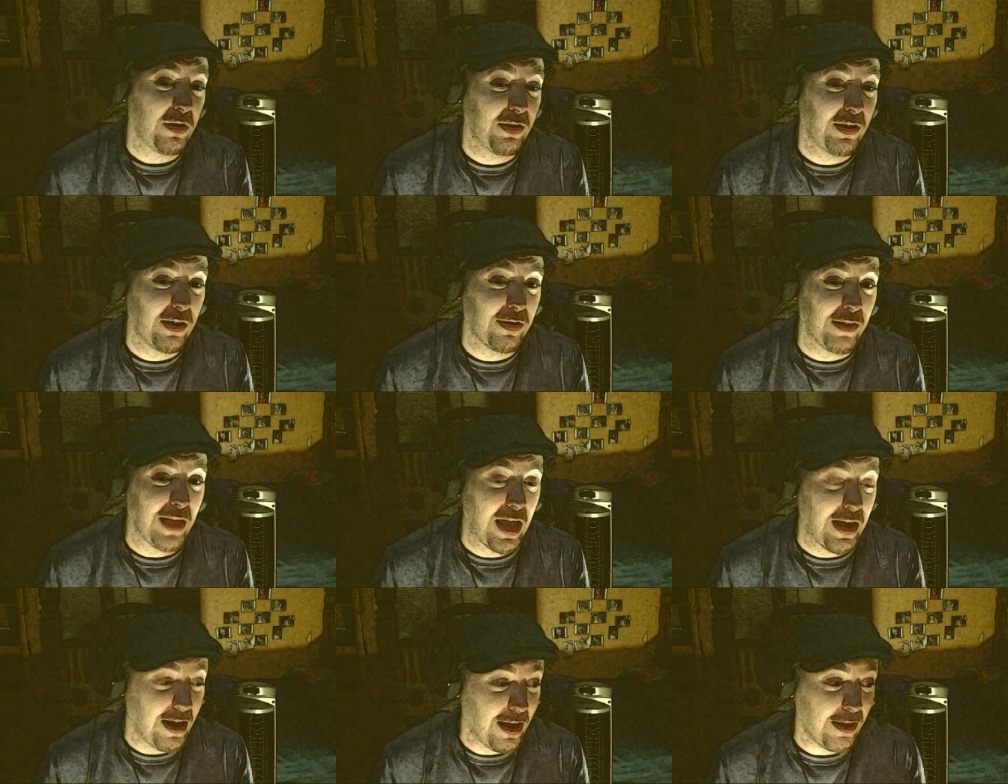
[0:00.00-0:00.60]
says
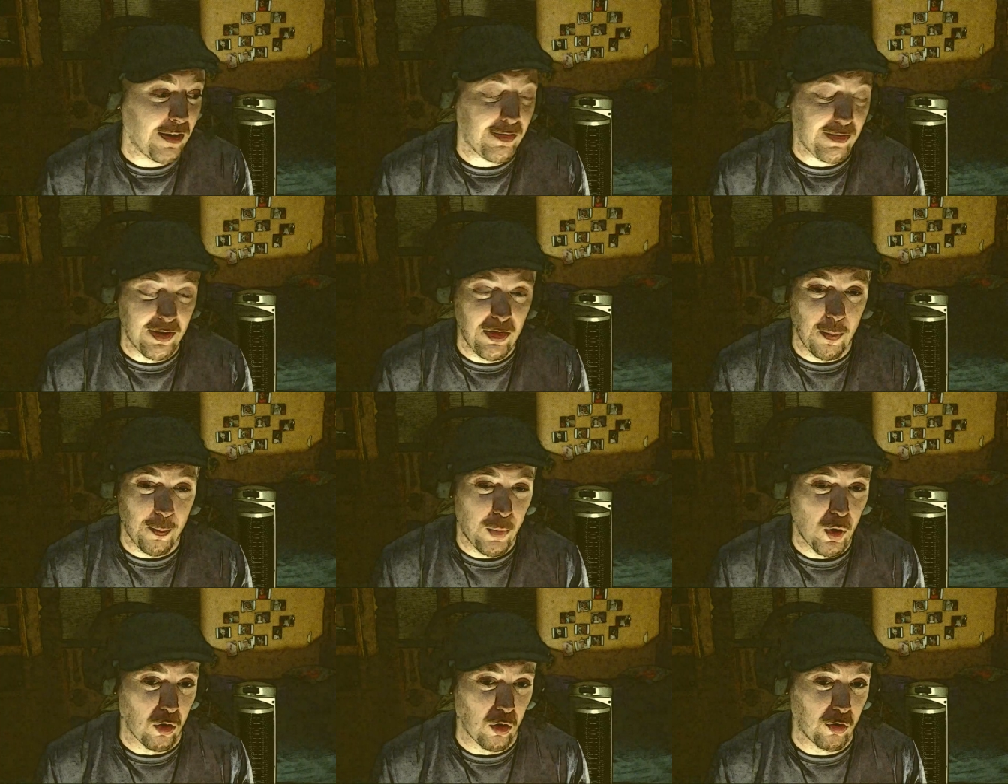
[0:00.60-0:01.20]
that, and it's in the
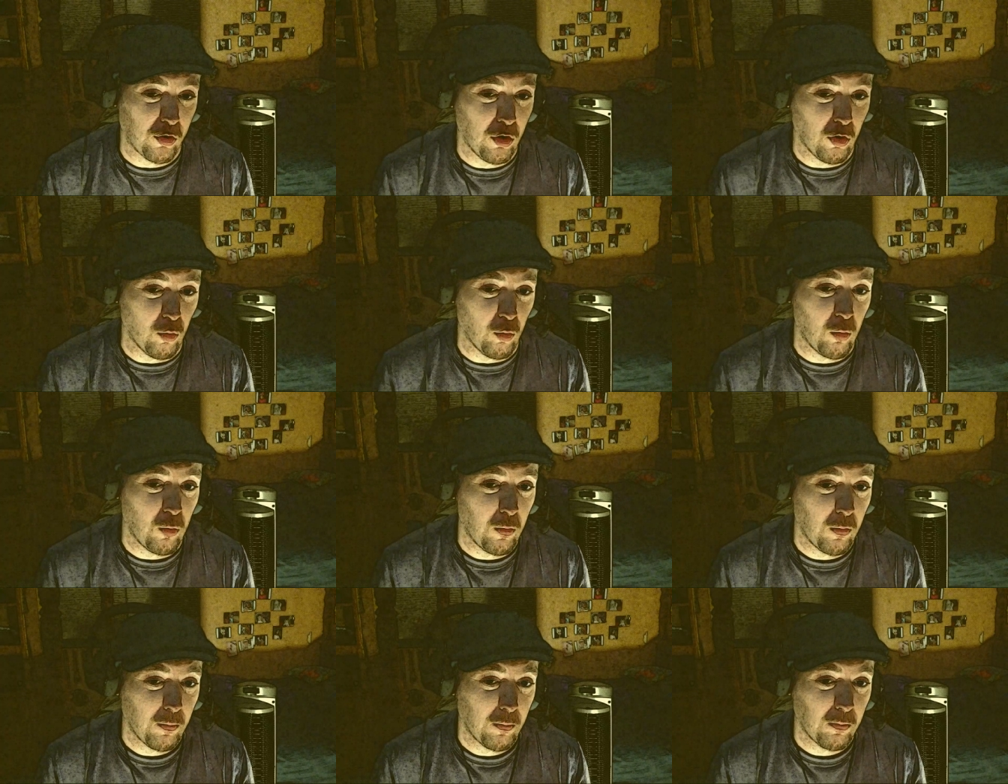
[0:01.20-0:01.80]
book, too.
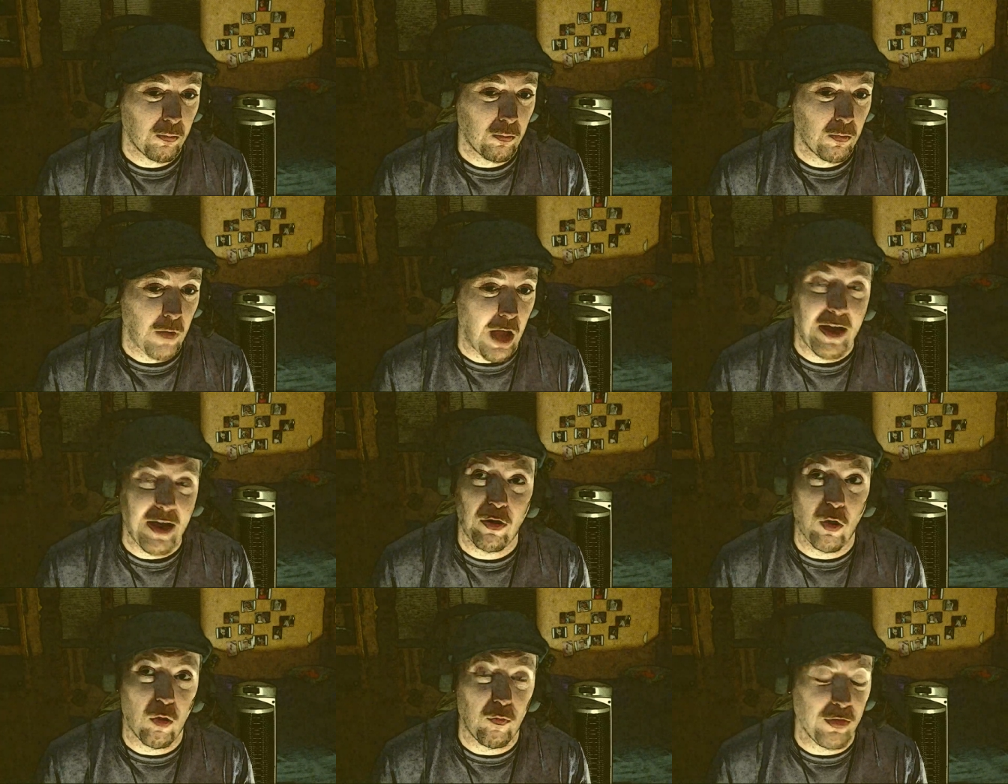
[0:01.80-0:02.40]
I
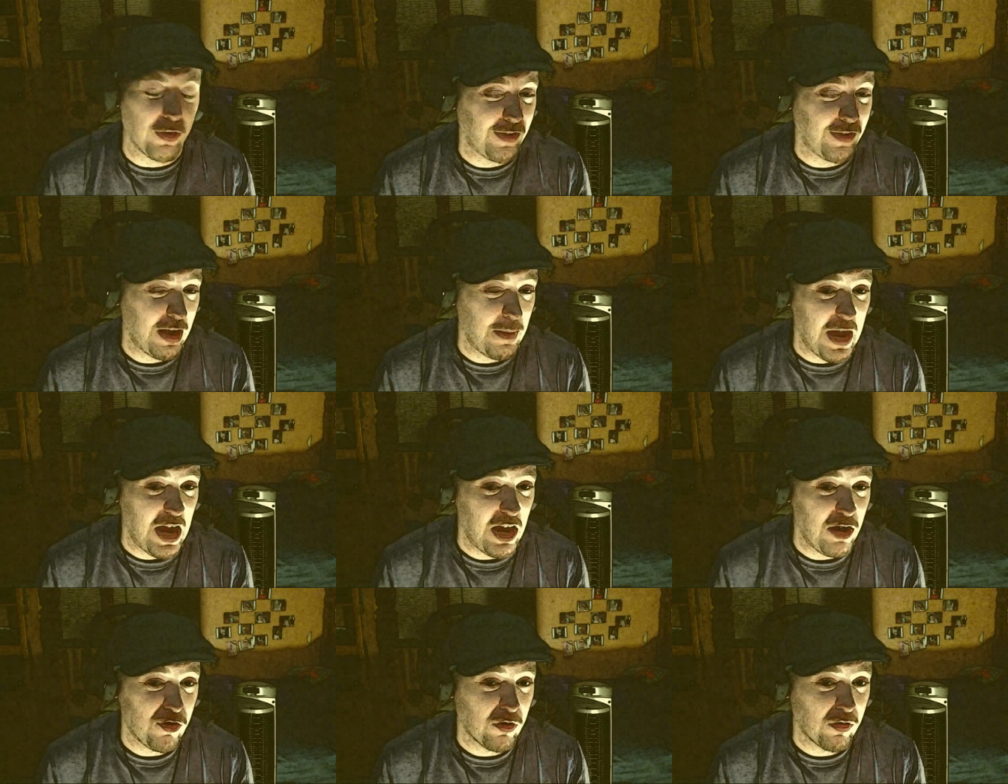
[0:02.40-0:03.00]
don't know if the same
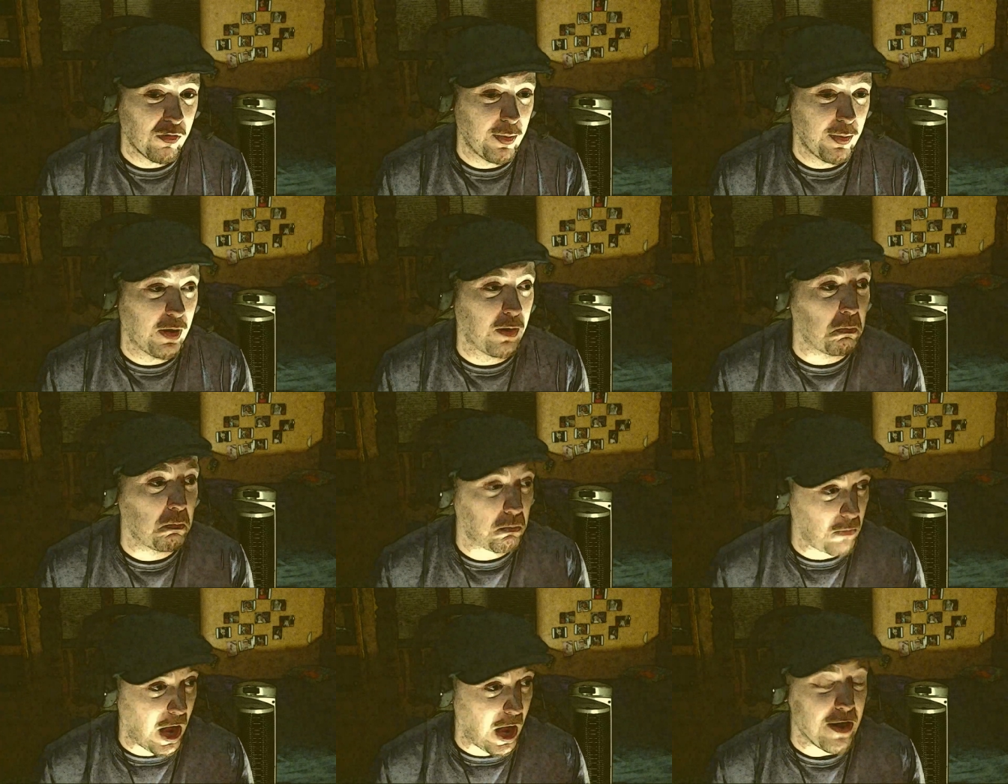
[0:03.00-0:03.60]
ages, but
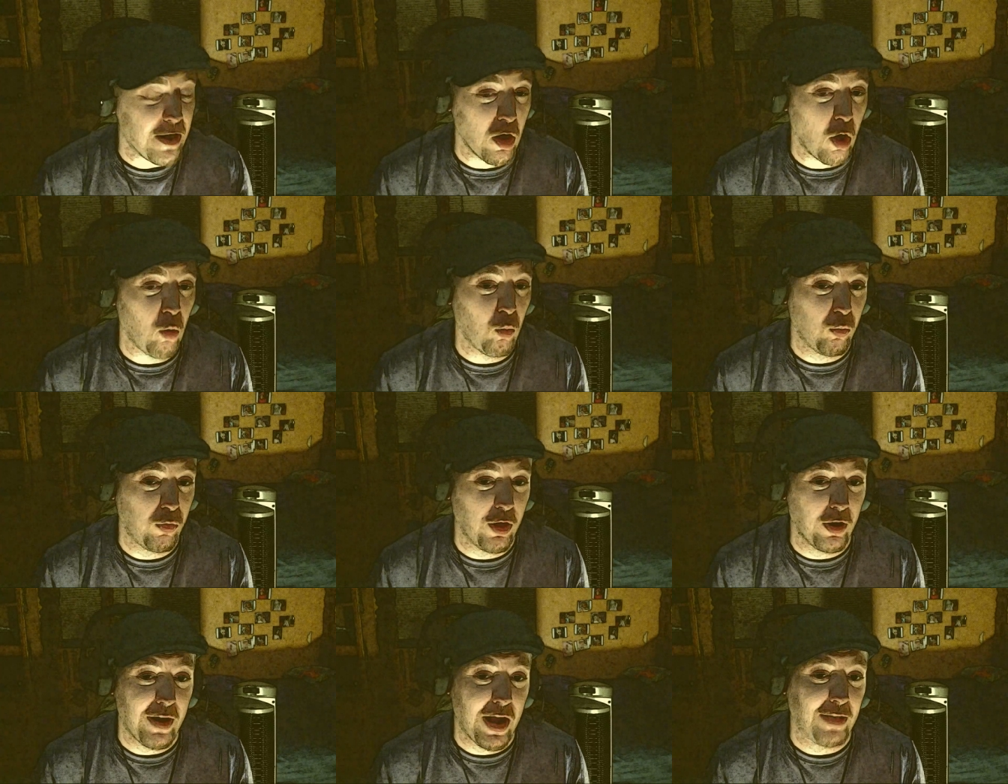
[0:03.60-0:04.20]
I know
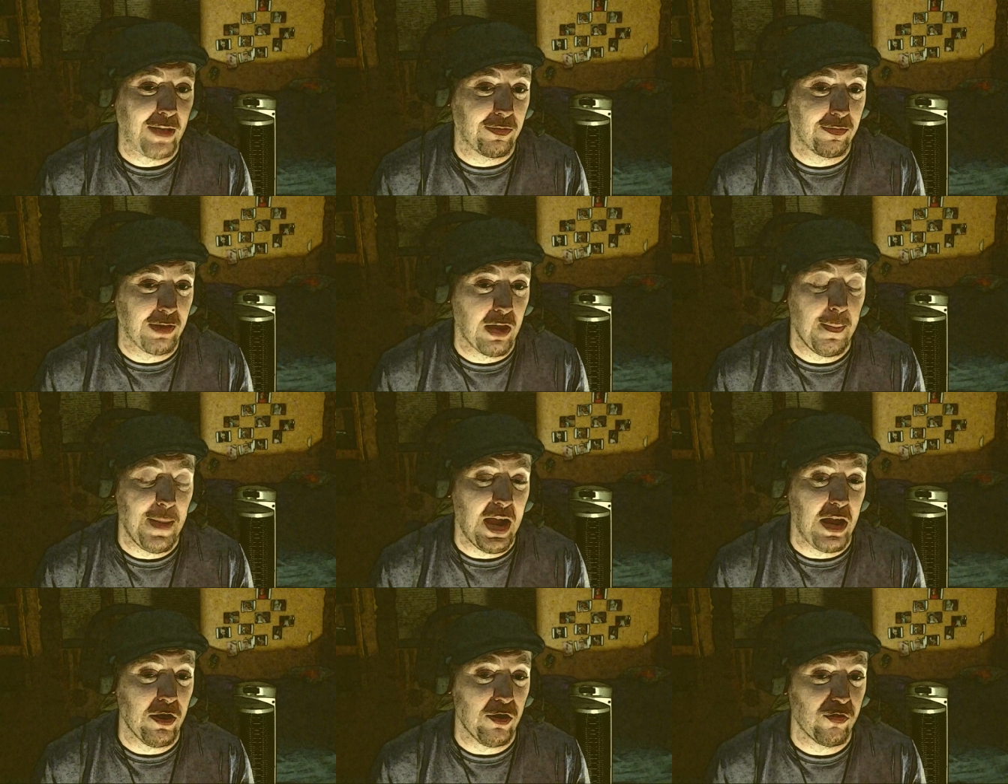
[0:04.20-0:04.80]
they're not the same
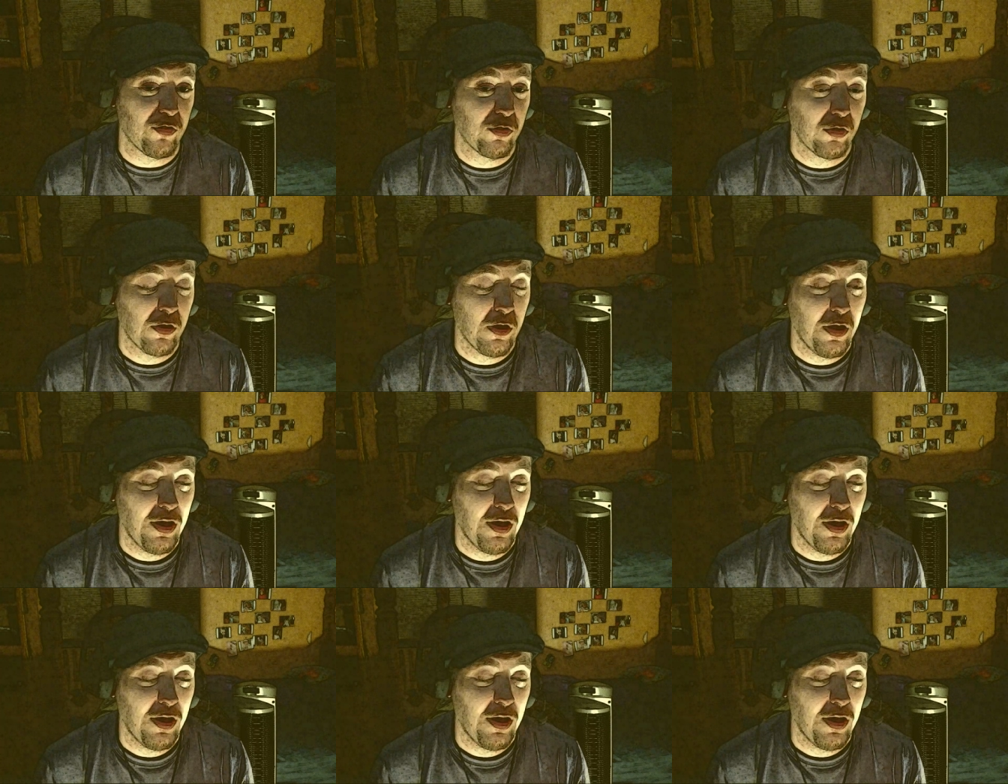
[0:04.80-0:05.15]
age.